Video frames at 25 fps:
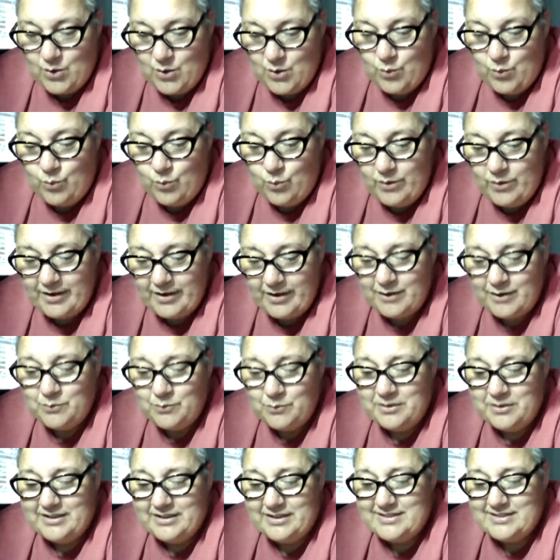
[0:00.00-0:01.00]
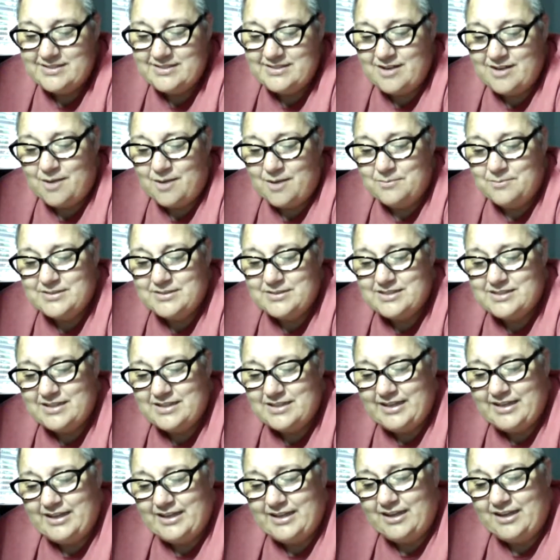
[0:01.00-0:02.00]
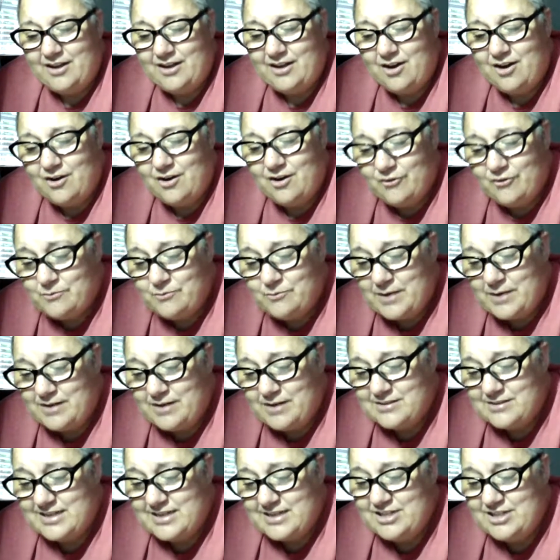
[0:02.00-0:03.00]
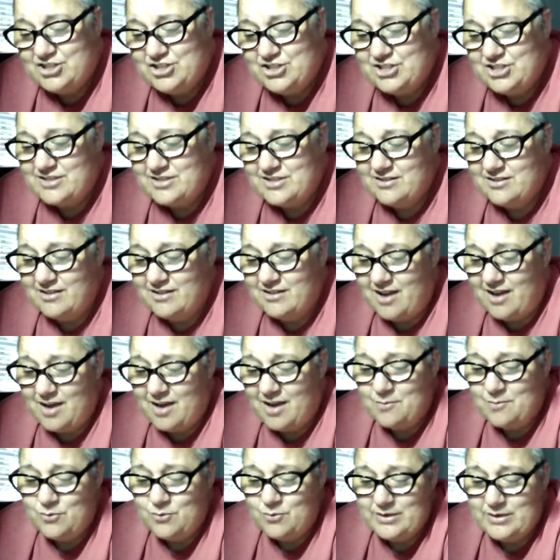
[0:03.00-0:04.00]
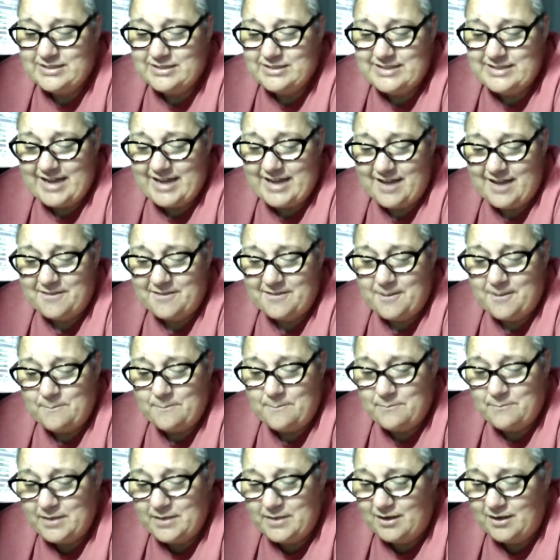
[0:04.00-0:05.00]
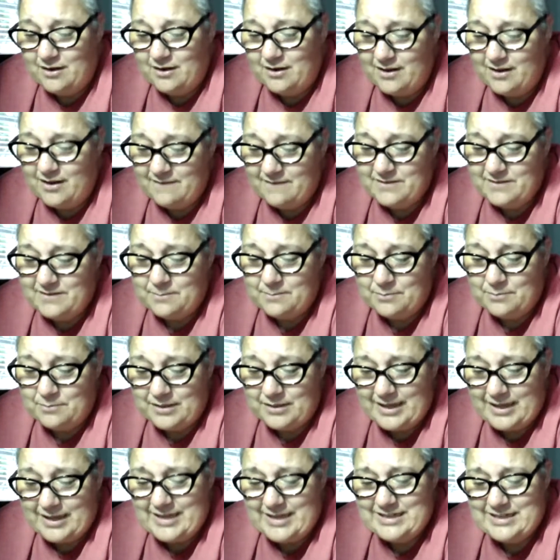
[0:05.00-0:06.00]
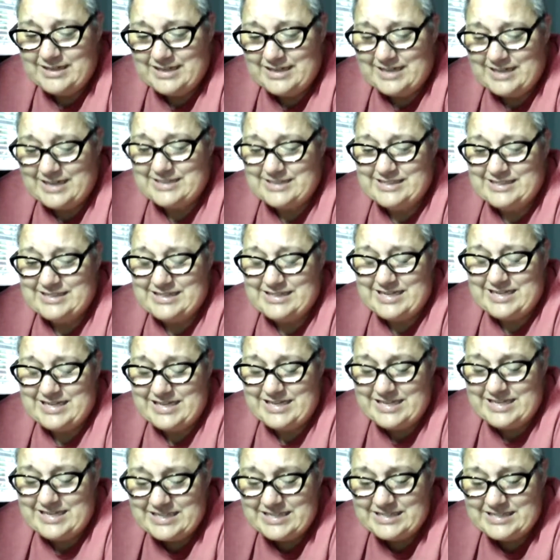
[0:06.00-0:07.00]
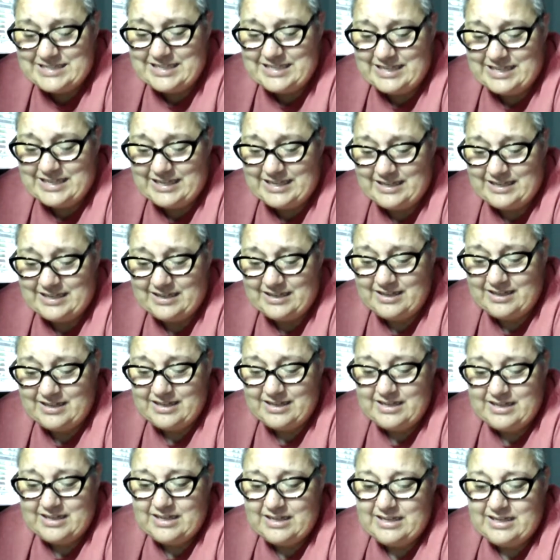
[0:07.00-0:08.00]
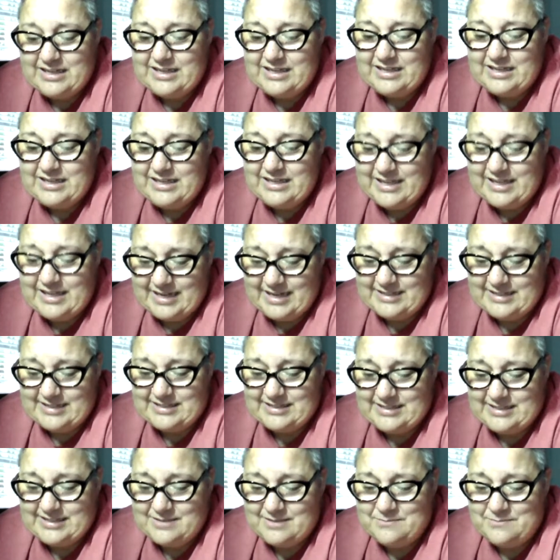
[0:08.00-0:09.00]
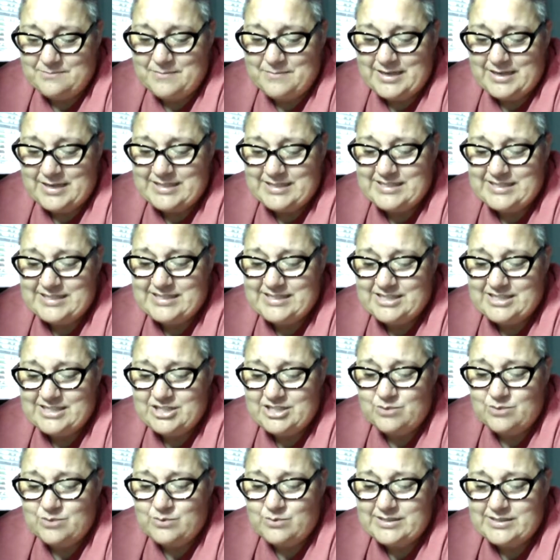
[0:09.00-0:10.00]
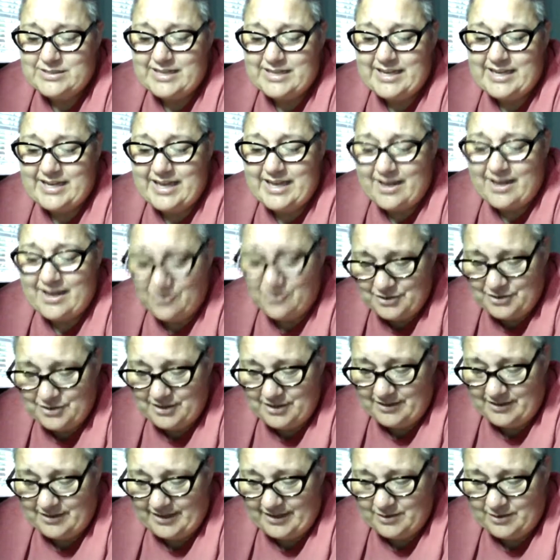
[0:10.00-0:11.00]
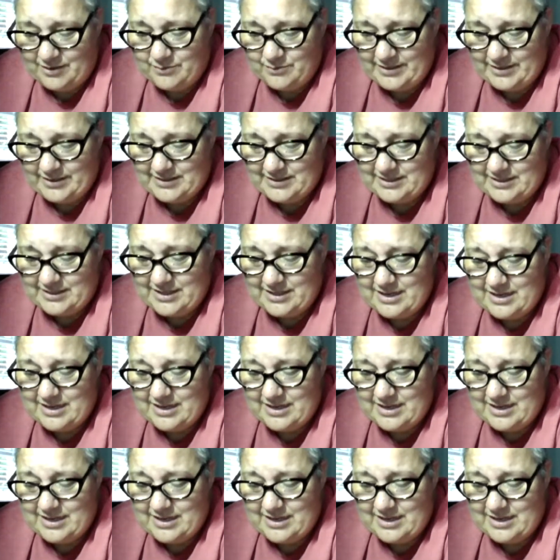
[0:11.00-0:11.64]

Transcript: When will it stop slinging curveballs and just lob one down the middle of the plate nice and easy? Yes, my decision was a calculated risk.